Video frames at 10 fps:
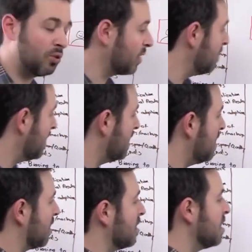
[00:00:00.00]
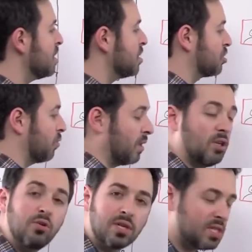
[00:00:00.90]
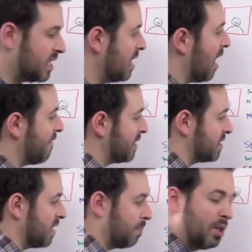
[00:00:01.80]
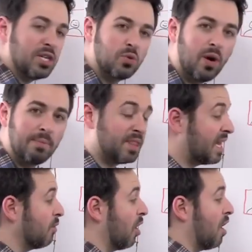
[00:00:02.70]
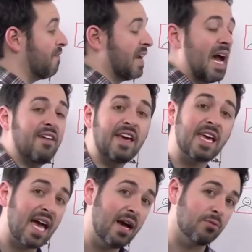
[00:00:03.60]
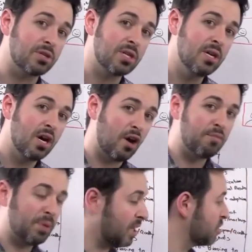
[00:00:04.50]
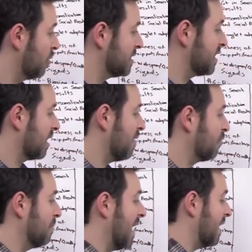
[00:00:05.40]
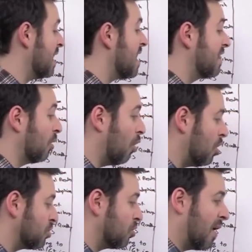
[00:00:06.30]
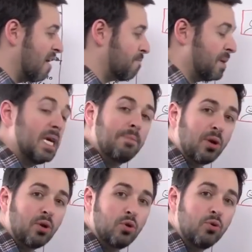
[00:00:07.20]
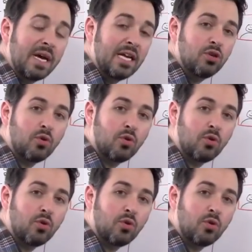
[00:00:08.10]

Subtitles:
you what I mean here. So you can see obviously the +1, but they will often have a count of +1s that come from that. They'll also have people who in